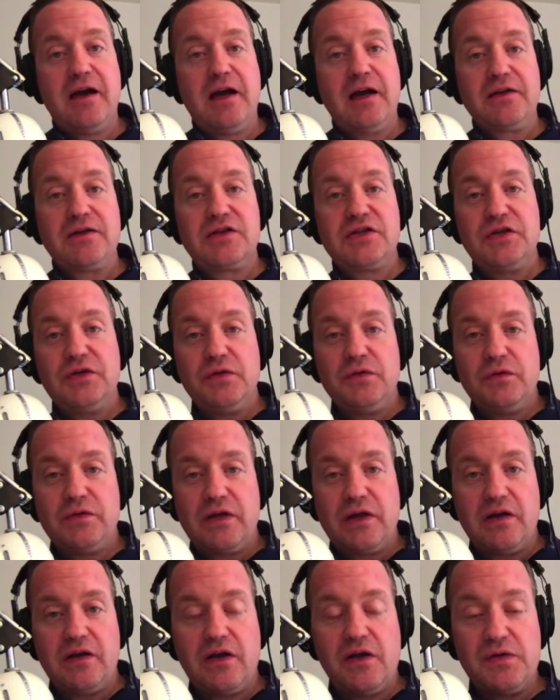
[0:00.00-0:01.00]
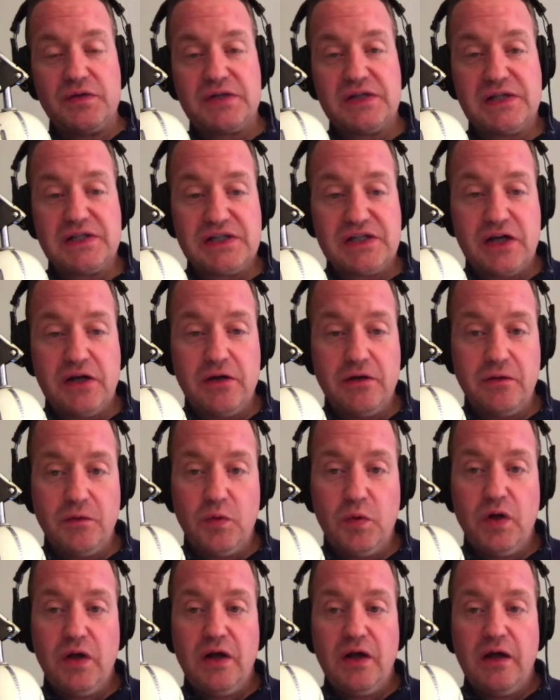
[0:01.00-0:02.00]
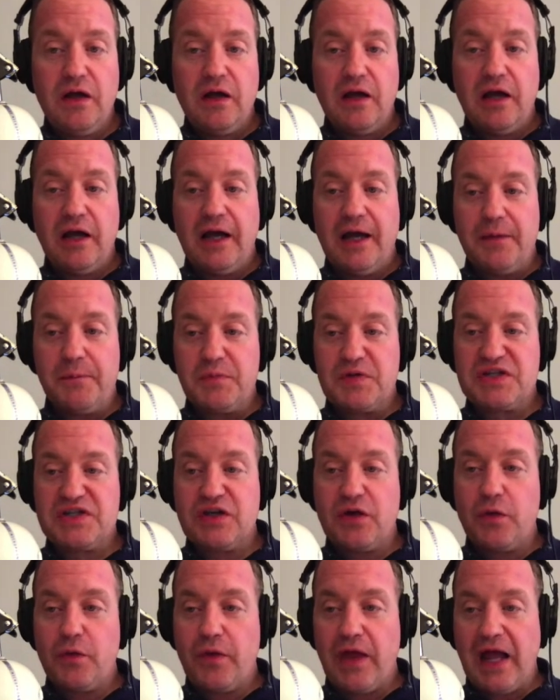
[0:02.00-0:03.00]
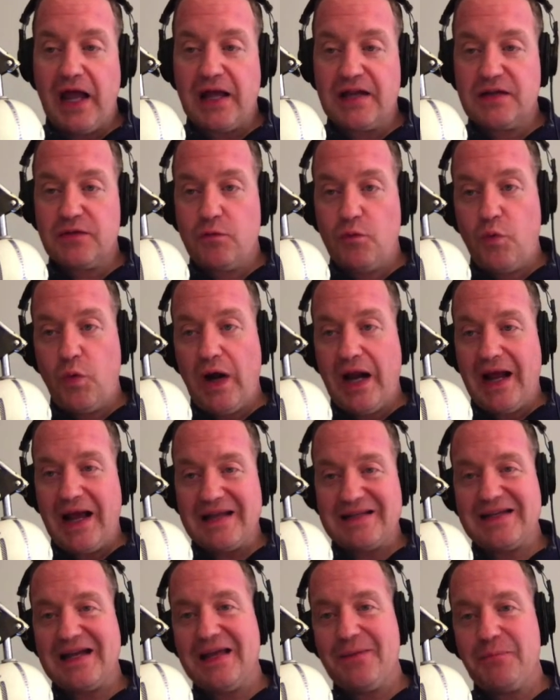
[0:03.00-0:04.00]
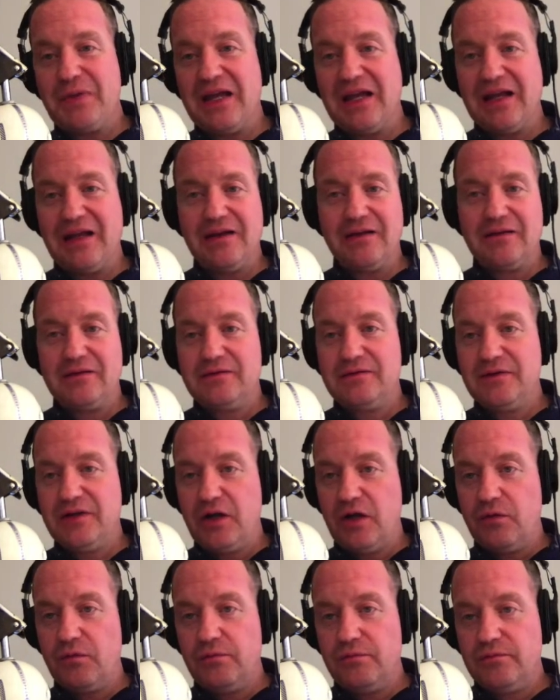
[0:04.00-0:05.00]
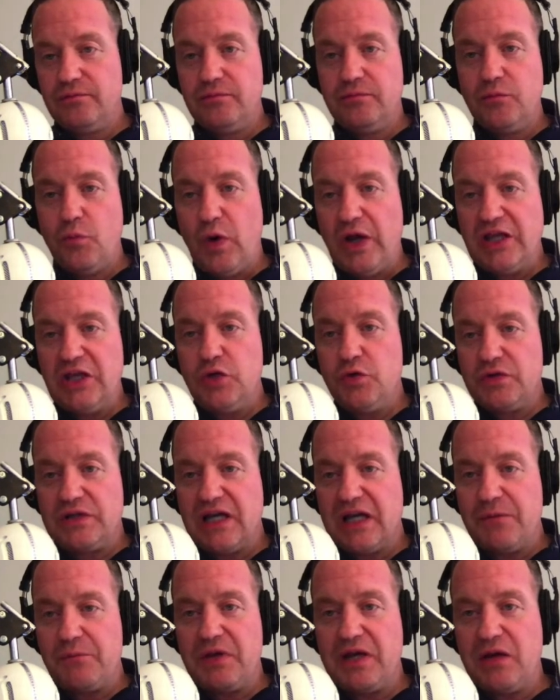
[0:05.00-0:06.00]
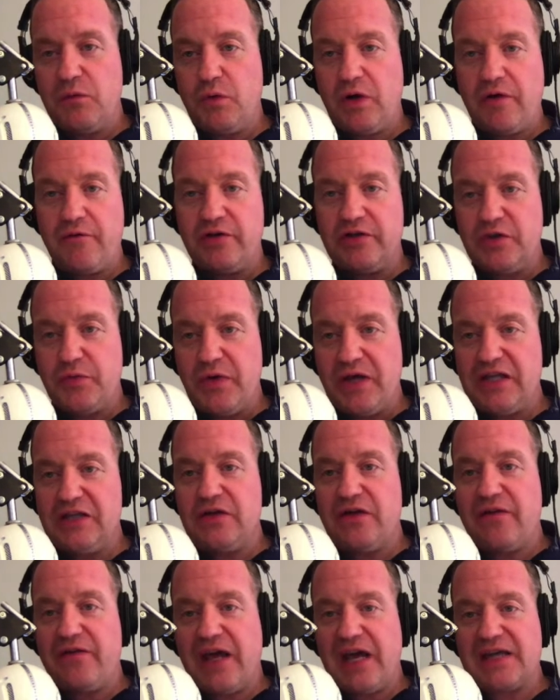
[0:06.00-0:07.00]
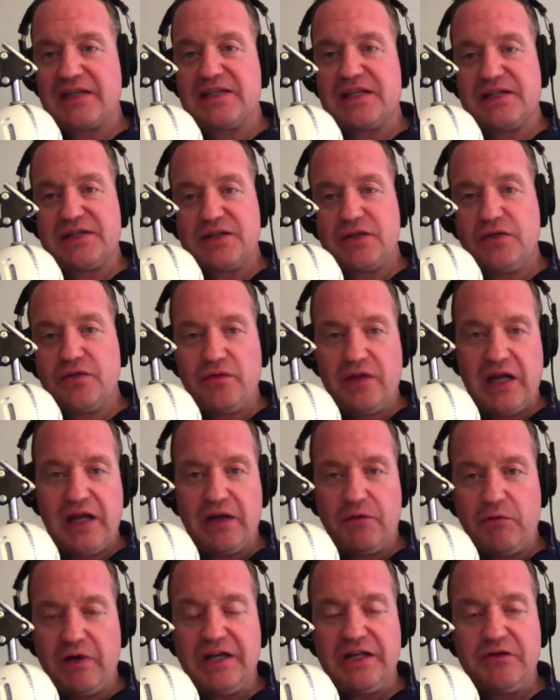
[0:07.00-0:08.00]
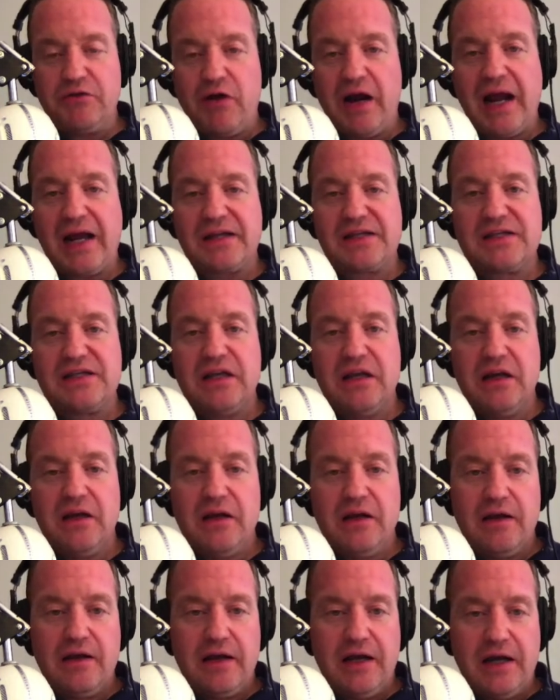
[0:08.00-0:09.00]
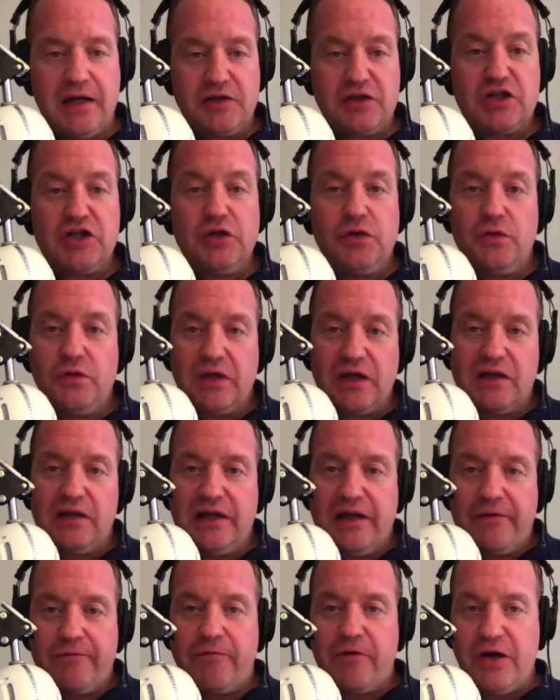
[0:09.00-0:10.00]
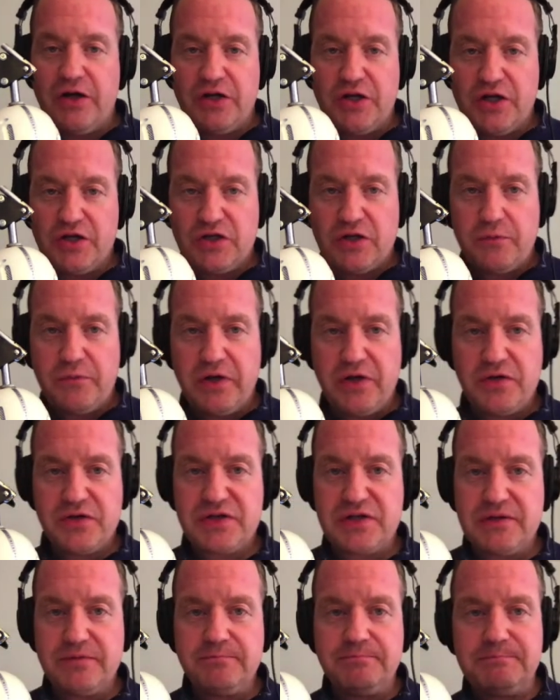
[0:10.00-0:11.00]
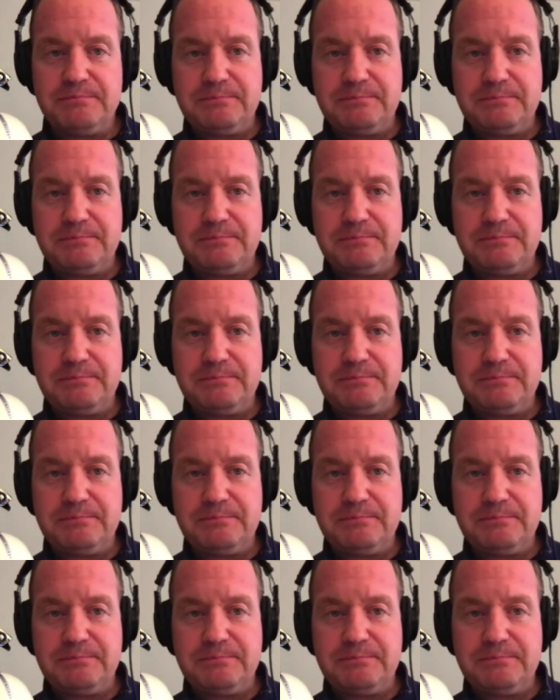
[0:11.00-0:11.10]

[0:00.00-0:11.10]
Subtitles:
to the hosted zone so that when I type in, when you type in whatever domain you have access to, then it redirects to the CloudFront distribution.